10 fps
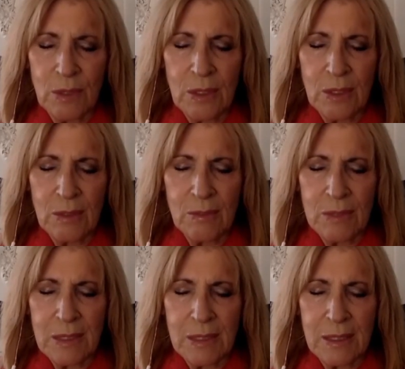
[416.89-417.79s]

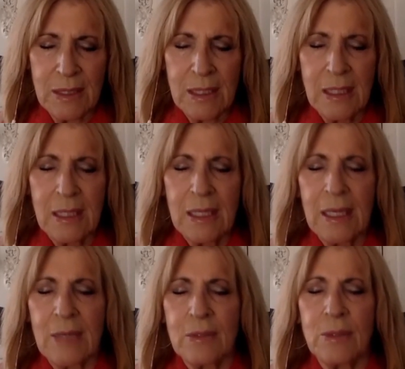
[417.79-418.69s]
forearms,
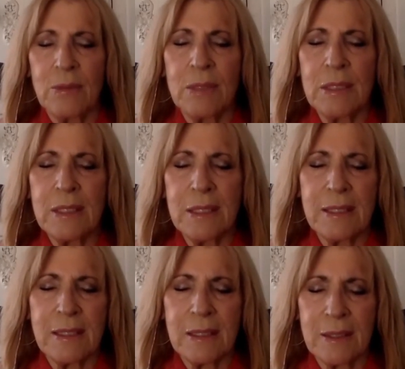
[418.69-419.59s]
out the
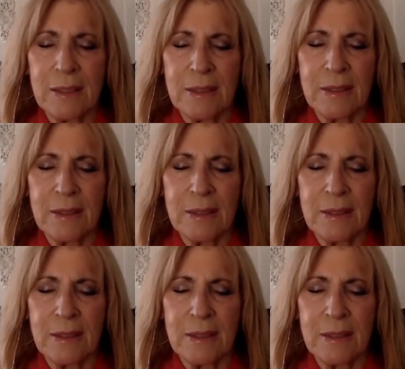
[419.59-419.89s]
wrists,